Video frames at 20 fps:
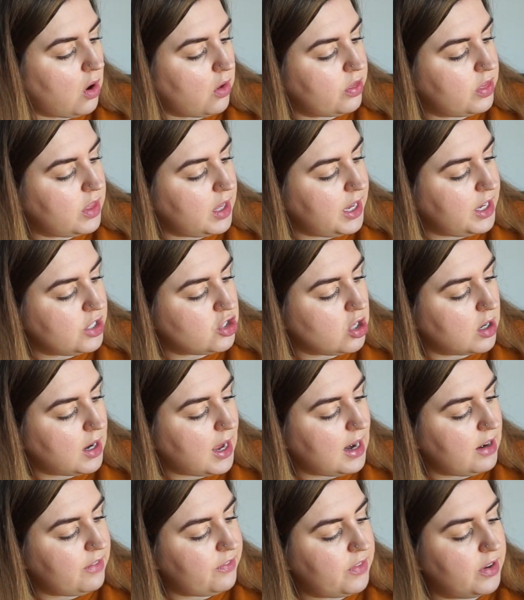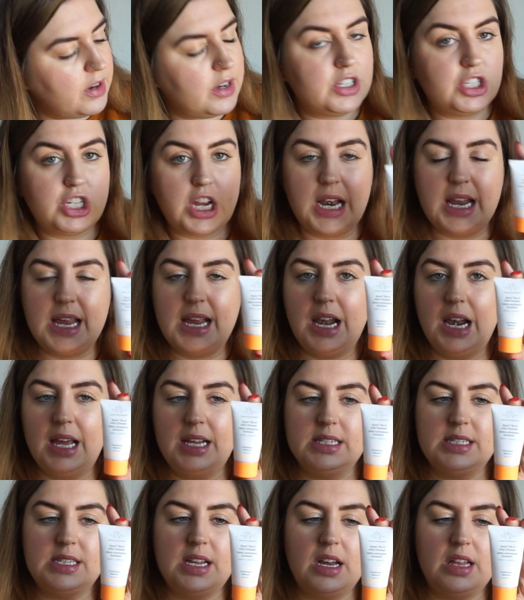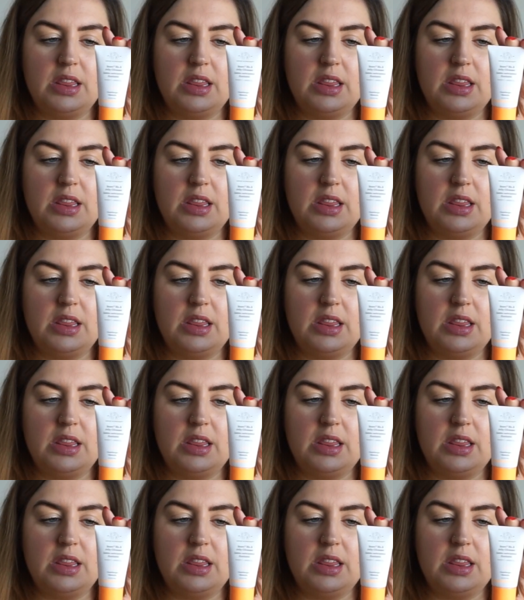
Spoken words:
the Drunk Elephant Jelly Cleanser.